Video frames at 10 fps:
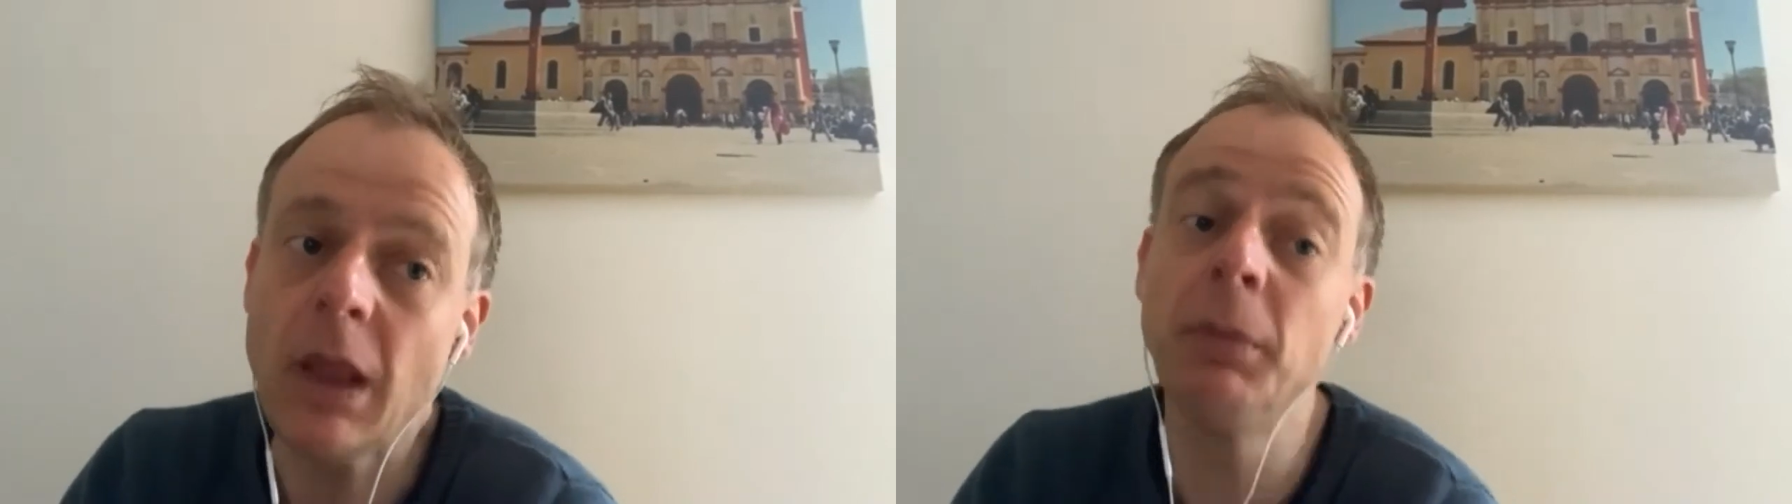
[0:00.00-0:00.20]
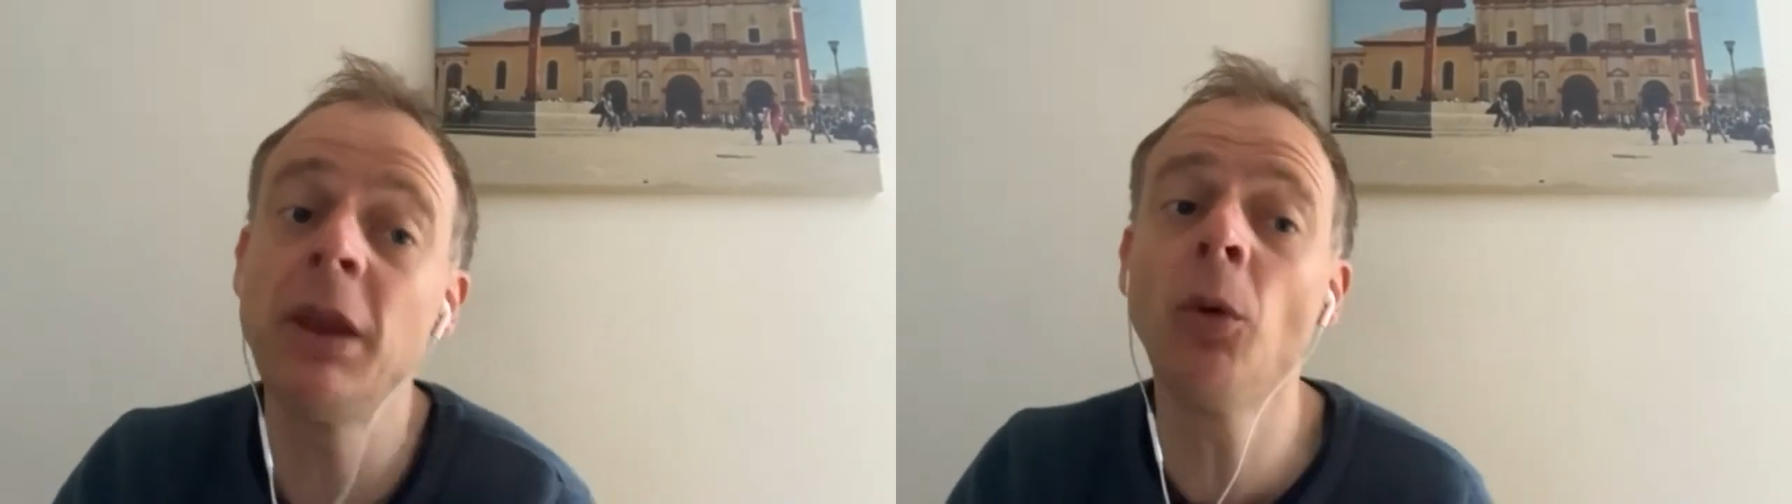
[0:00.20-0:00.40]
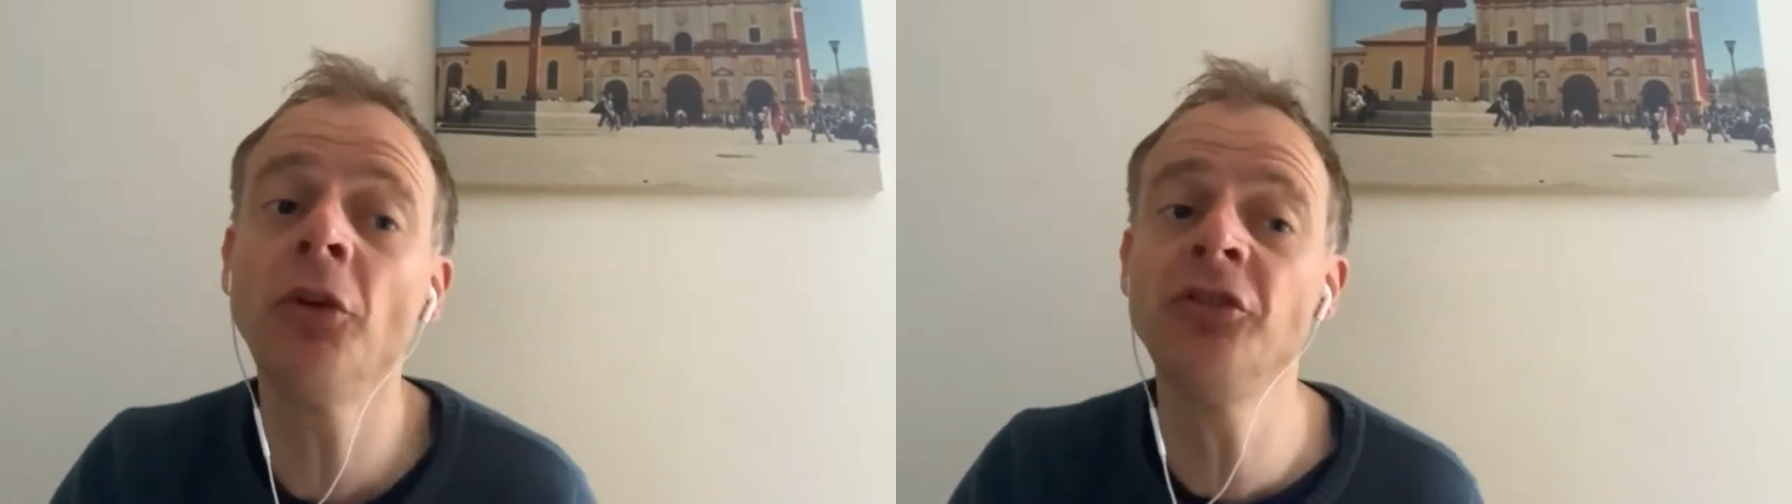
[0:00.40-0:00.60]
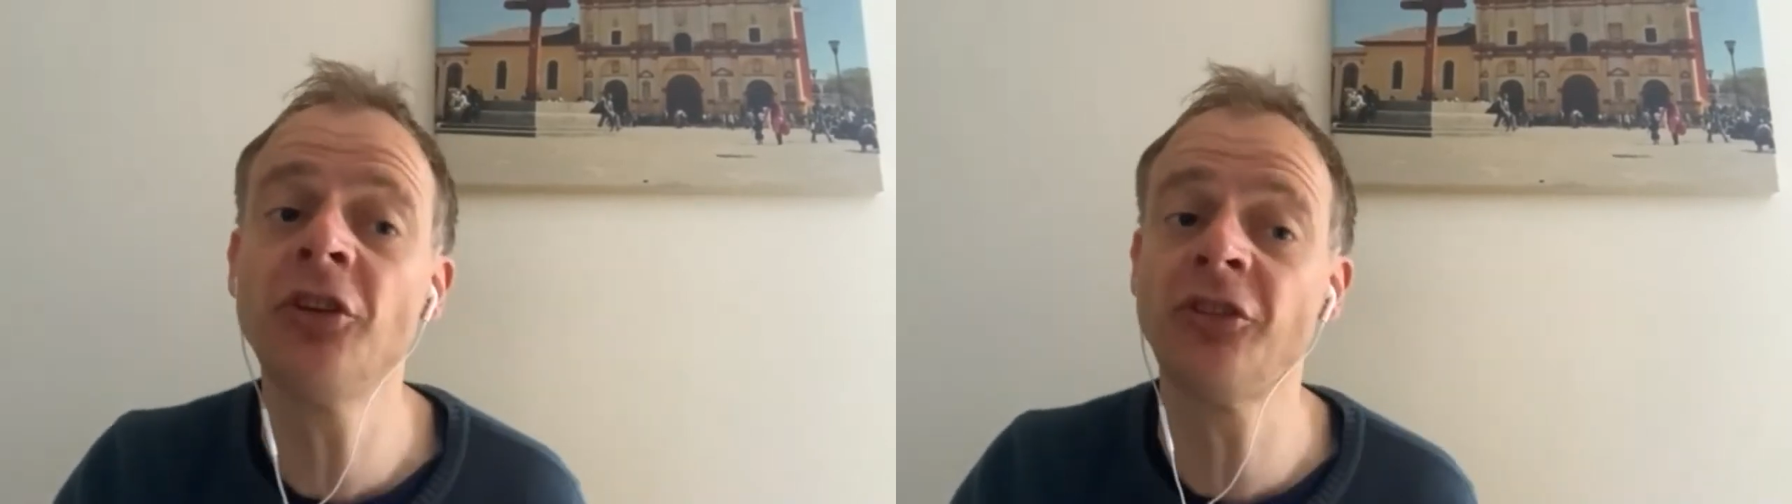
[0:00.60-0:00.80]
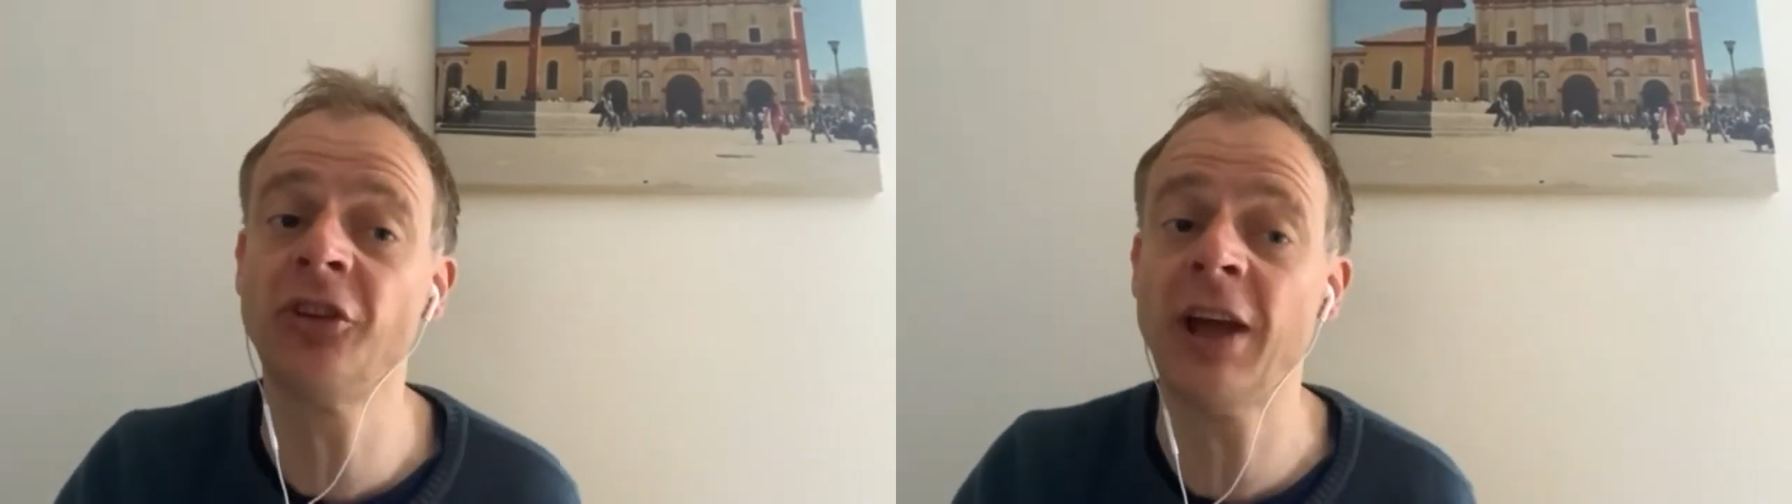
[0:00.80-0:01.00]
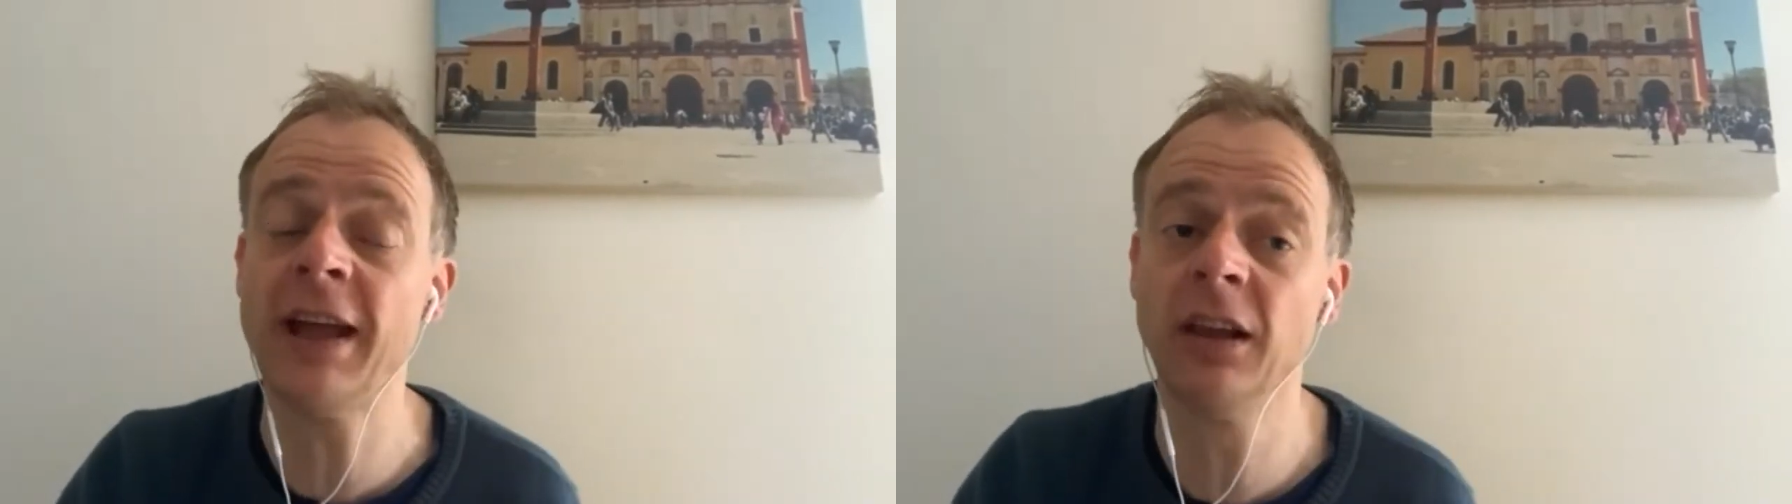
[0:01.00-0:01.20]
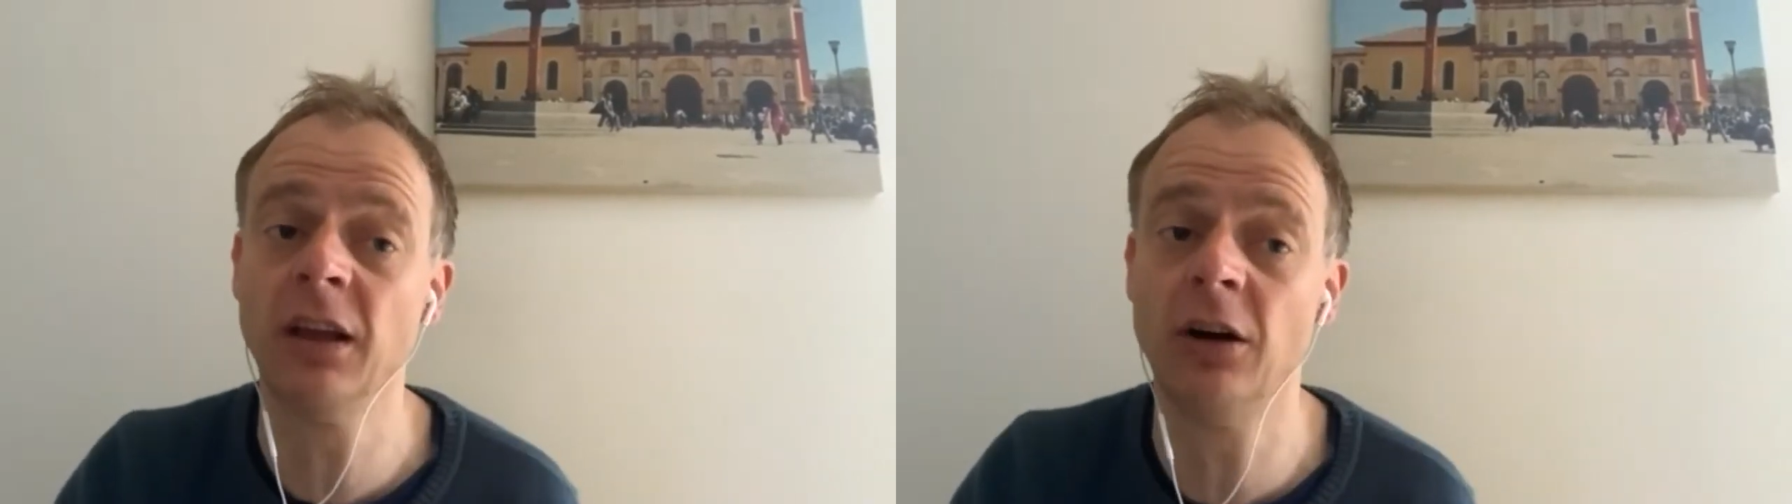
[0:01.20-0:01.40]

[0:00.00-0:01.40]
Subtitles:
But it wasn't just a tale